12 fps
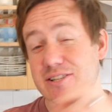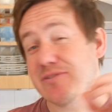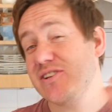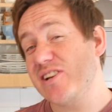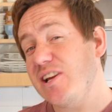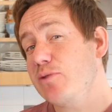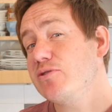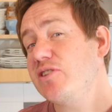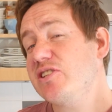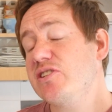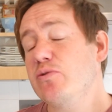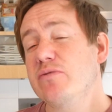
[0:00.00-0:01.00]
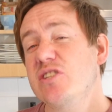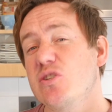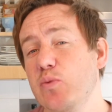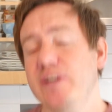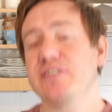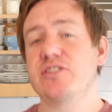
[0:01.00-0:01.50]
There is a little nice sort of
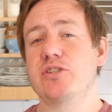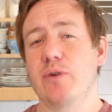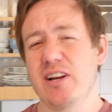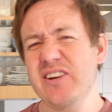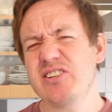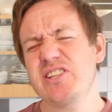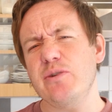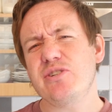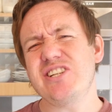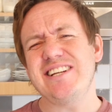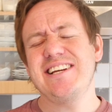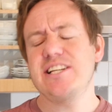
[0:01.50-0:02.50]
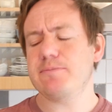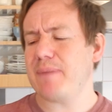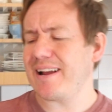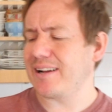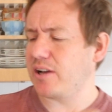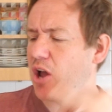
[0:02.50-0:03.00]
sweetness to it, a nice little chinky
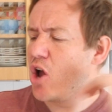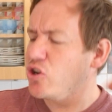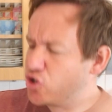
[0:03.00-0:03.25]
spank.